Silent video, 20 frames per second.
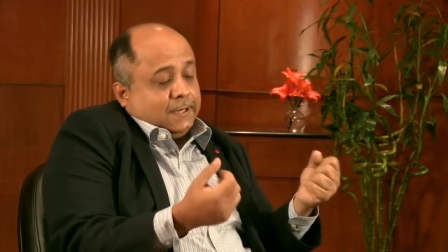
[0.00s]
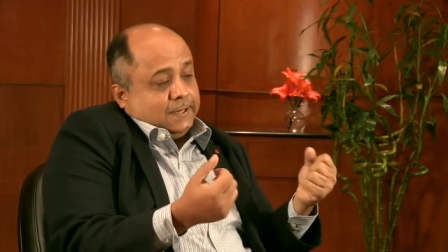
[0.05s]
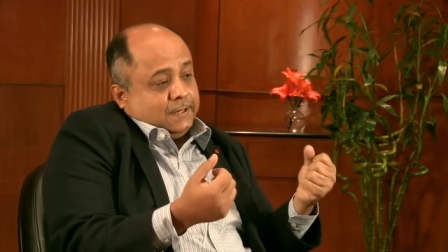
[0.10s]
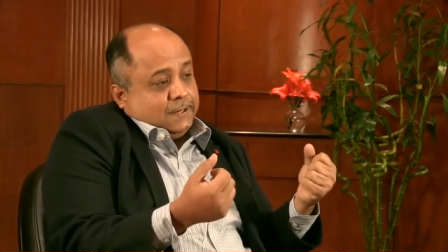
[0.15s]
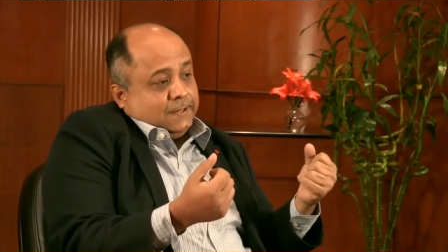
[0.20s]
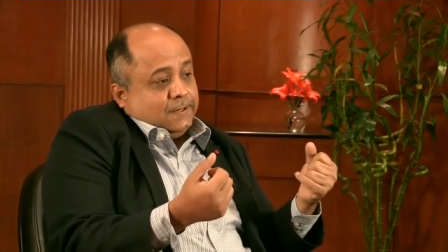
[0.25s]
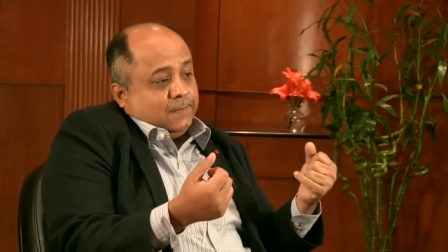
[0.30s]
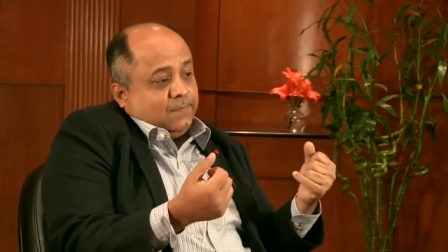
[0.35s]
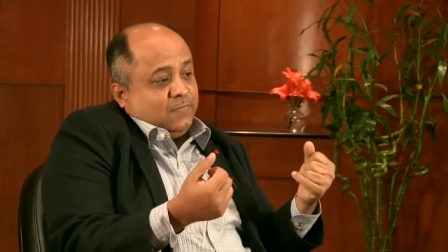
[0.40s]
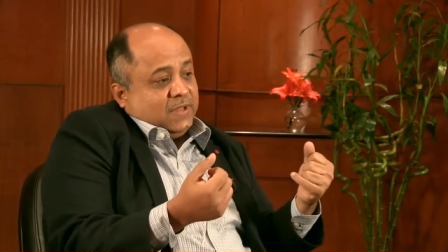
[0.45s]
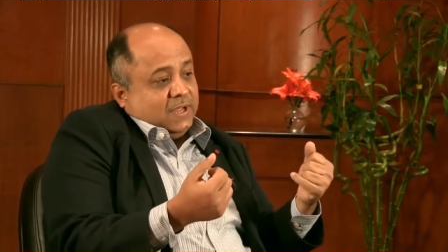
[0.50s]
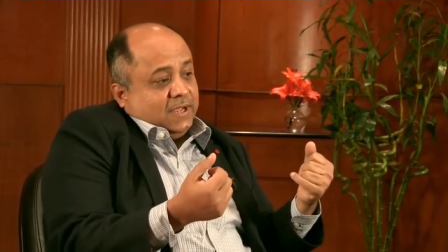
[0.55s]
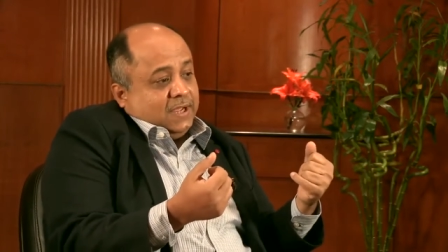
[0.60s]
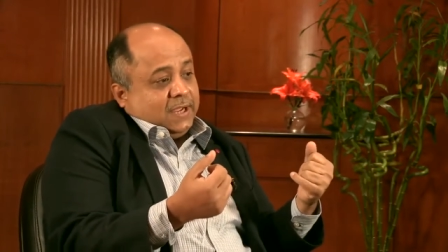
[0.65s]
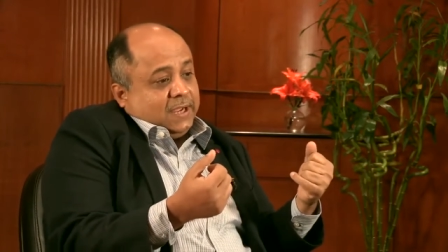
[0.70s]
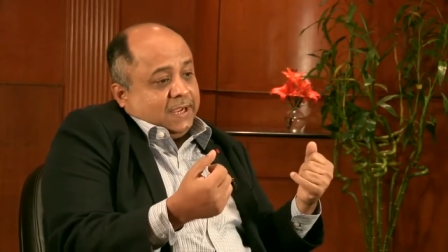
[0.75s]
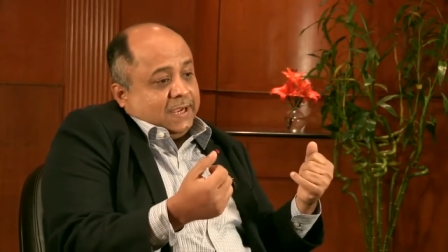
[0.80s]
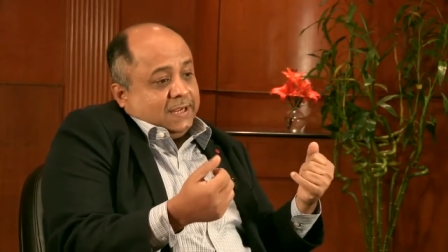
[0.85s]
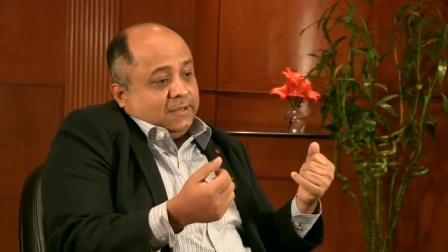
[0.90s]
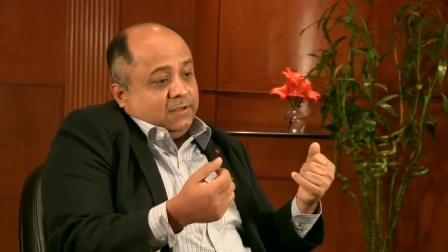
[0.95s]
Uh,
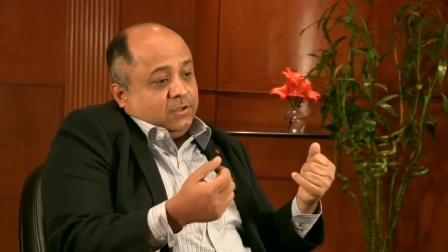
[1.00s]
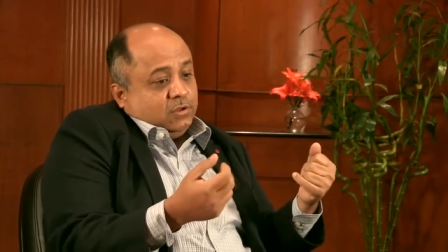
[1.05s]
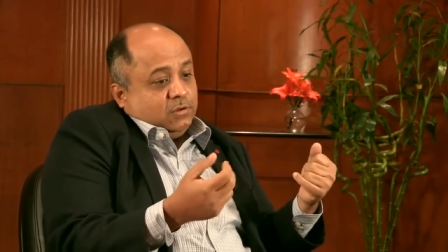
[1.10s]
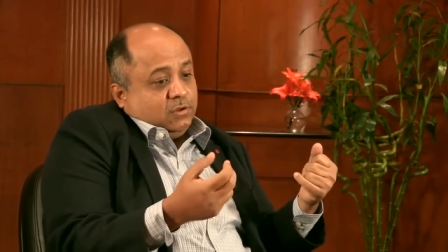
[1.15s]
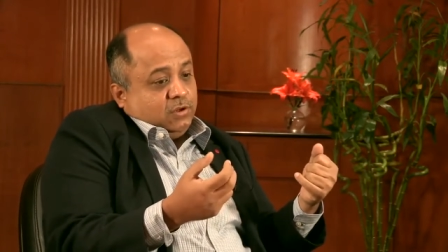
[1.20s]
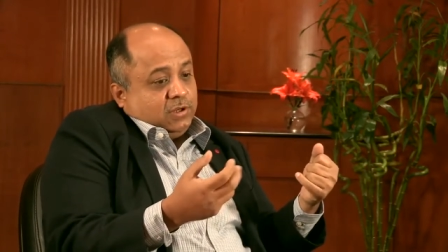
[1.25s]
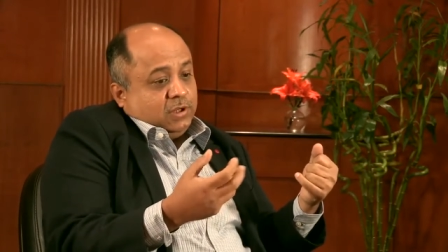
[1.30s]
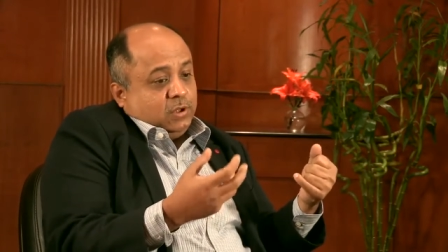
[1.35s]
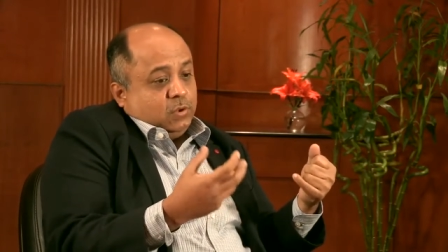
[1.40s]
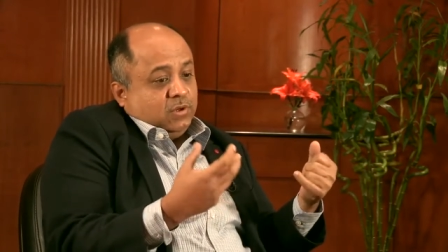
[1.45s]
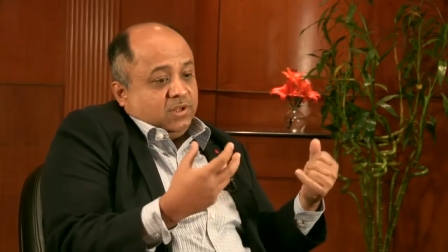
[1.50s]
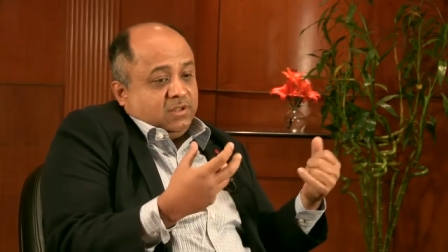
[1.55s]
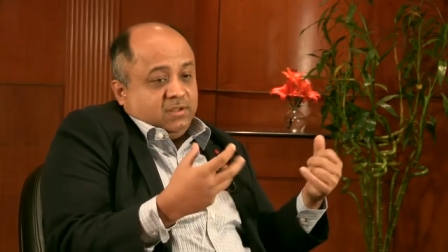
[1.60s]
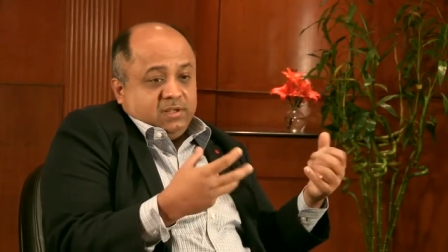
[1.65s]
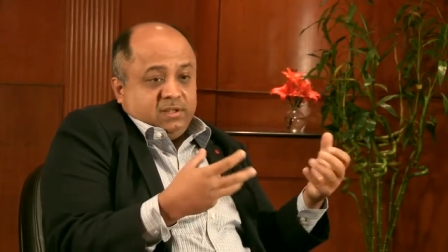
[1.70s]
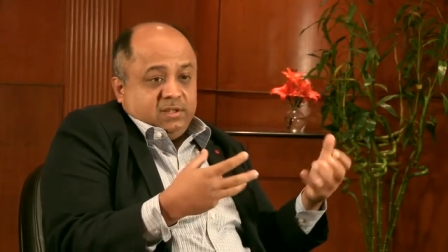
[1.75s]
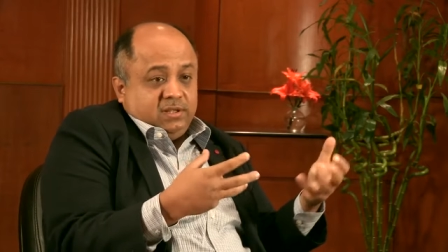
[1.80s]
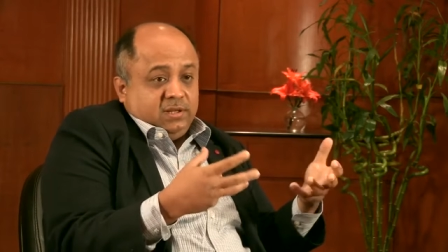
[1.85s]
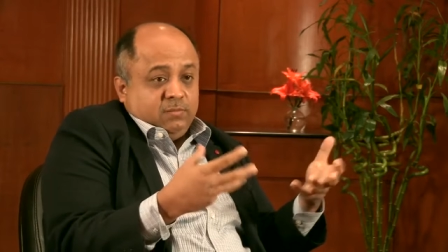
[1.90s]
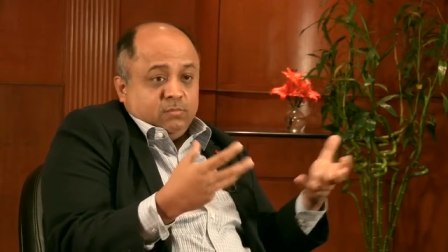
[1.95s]
and you know, you can do it
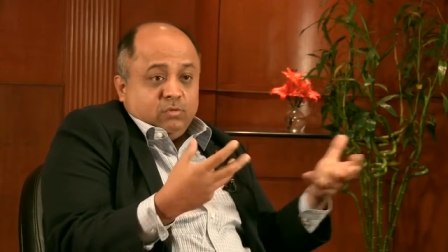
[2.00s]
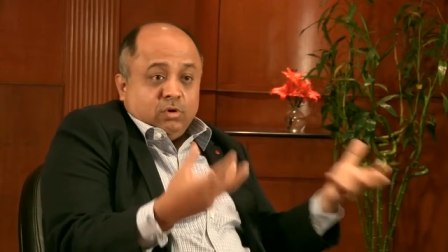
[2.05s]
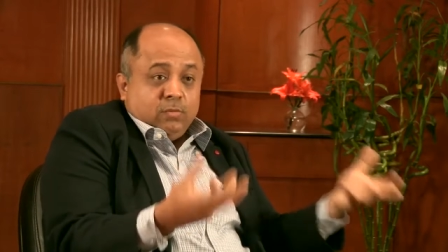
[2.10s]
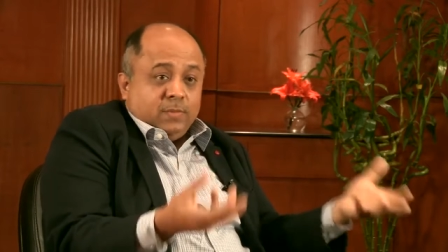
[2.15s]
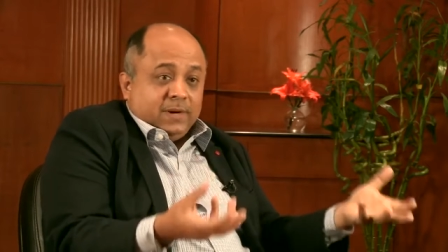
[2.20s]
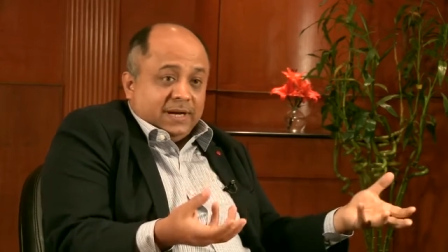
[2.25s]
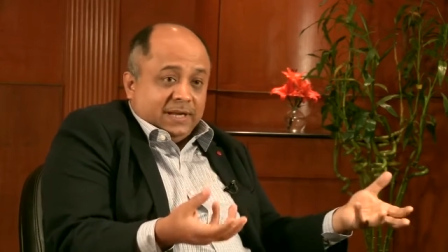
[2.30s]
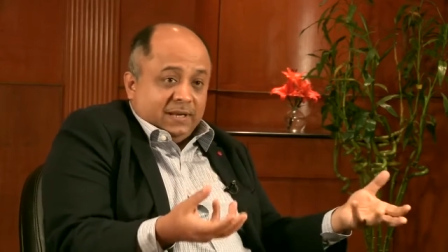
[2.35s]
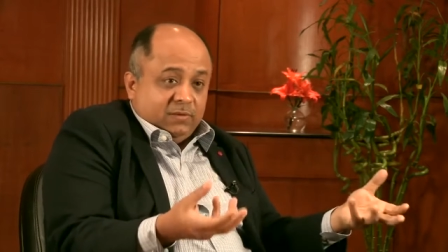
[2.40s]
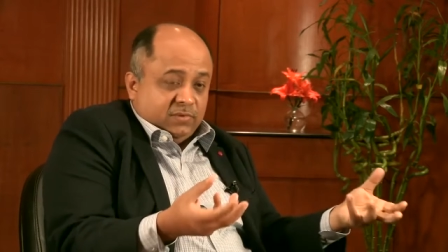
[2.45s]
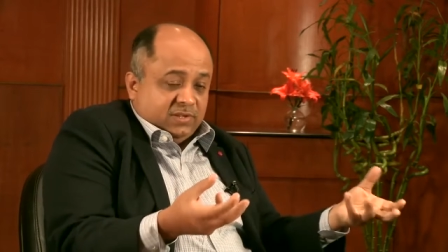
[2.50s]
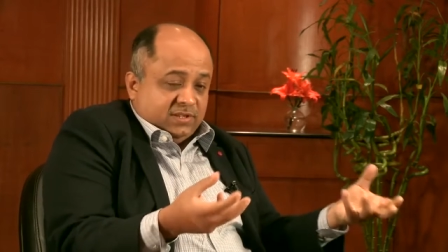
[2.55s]
in the mobile